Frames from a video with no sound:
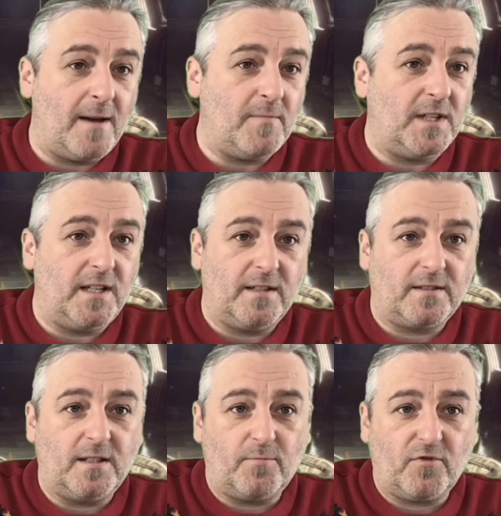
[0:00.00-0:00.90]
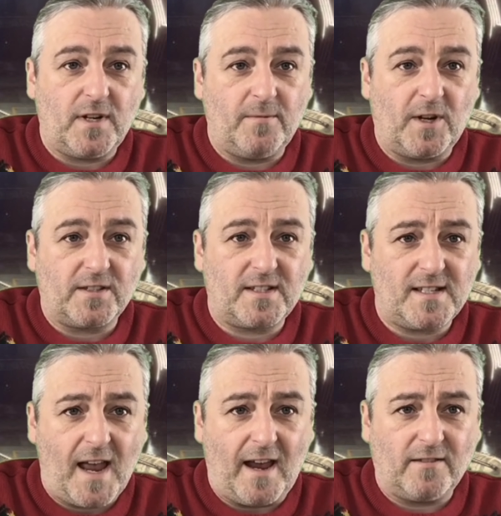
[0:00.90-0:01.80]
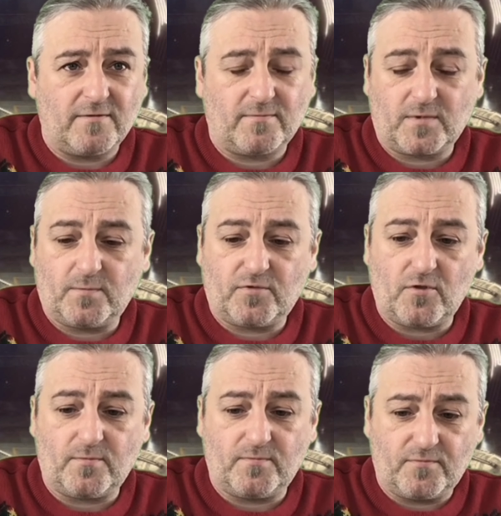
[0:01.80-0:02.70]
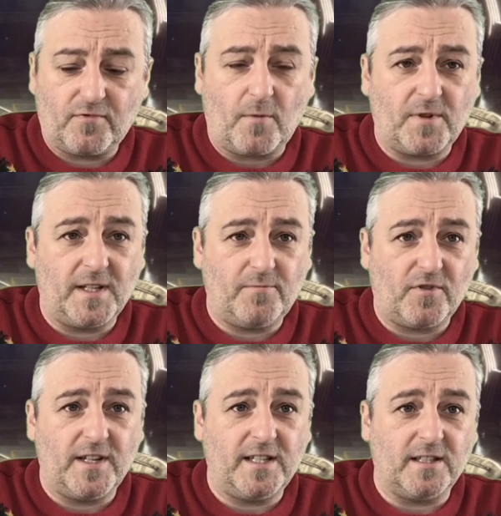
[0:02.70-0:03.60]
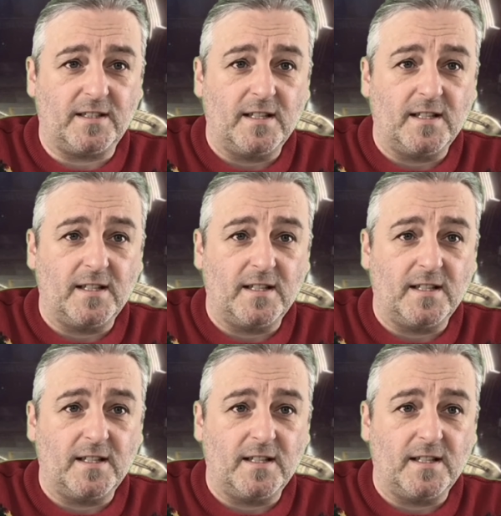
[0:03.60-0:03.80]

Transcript: and you're pretty much set. Properly pretty good.